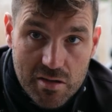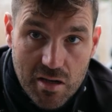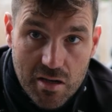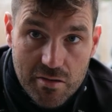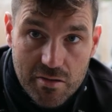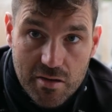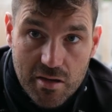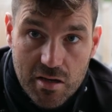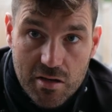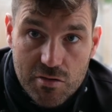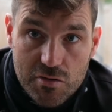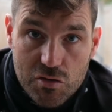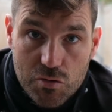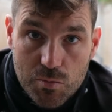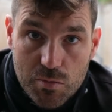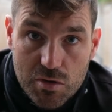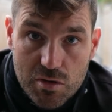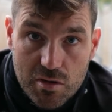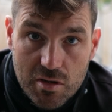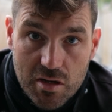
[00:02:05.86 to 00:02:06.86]
had the
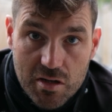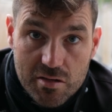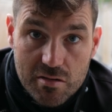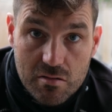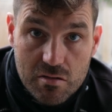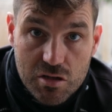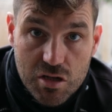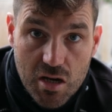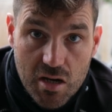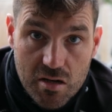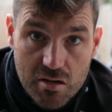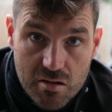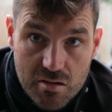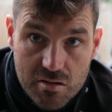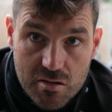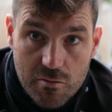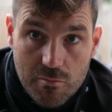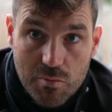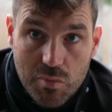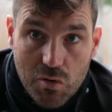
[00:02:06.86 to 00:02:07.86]
instrument cluster change at
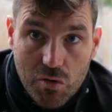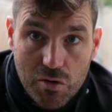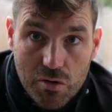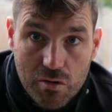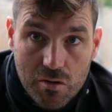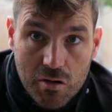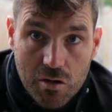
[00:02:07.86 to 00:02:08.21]
some point.